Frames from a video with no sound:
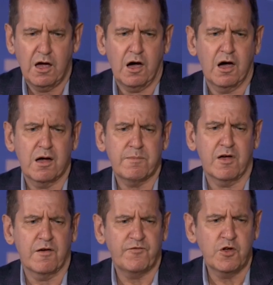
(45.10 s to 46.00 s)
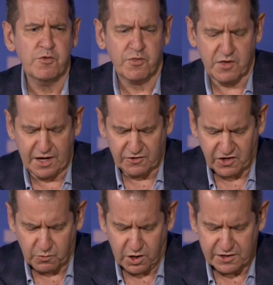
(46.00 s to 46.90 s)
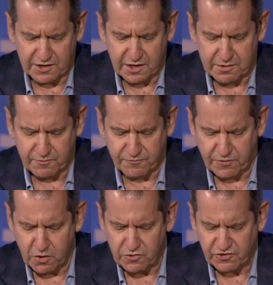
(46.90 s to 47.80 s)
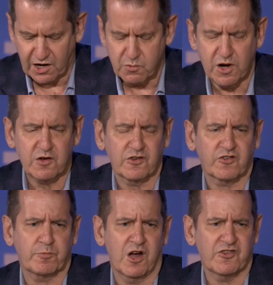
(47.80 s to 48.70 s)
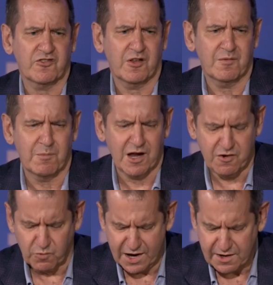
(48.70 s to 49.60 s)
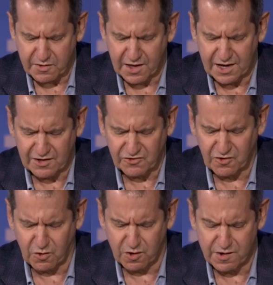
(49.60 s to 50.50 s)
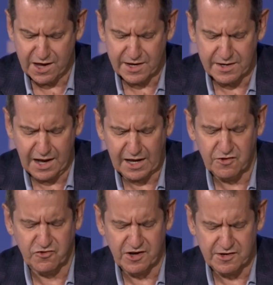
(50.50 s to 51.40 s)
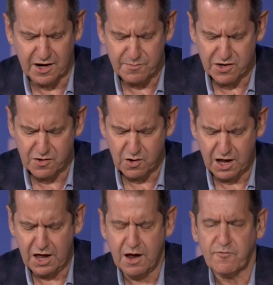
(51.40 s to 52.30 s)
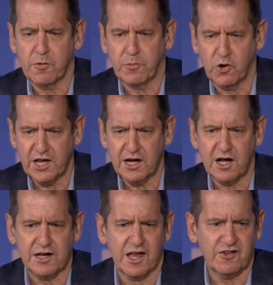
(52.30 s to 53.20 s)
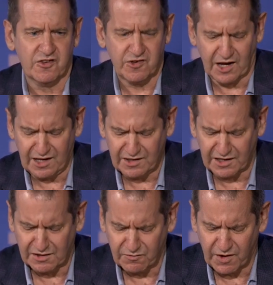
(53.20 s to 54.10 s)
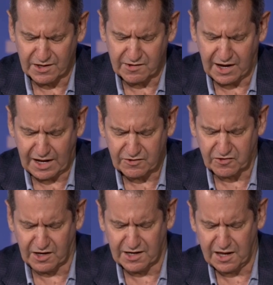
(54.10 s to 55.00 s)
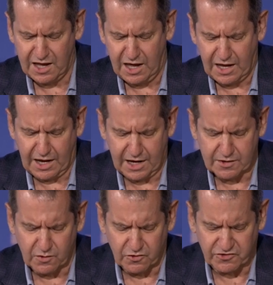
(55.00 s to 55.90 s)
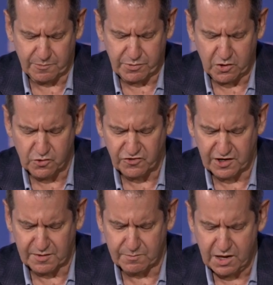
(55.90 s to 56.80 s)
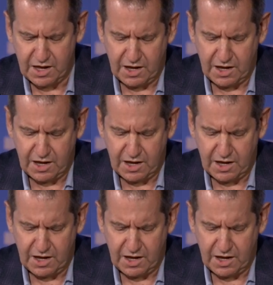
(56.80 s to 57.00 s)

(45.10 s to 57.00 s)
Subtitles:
A few thanks I wanted to give. First, I want to express my great thanks to REN and GW for putting on a second fantastic annual symposium.